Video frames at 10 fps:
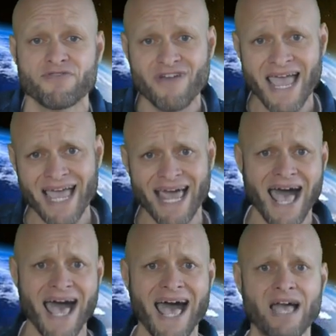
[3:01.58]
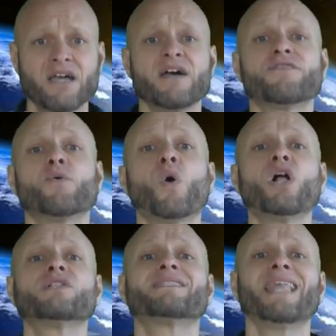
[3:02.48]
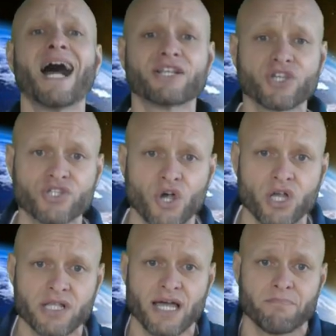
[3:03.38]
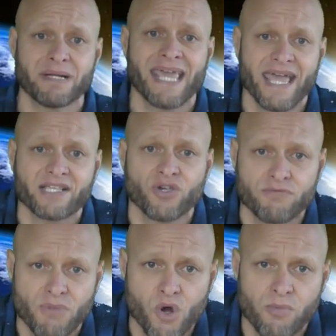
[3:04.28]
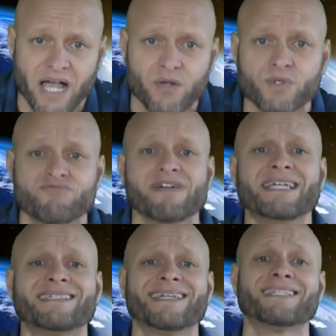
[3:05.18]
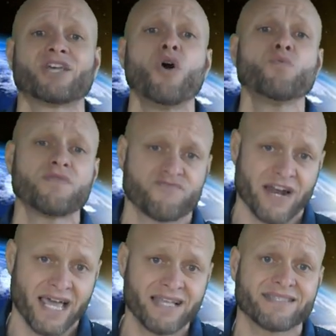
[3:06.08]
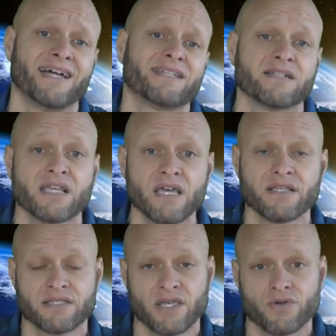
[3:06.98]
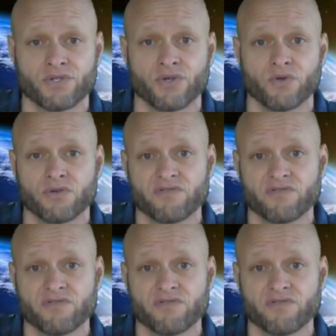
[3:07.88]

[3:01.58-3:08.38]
Thriller. The world's largest oil company, ExxonMobil, was releasing its own thriller titled CO2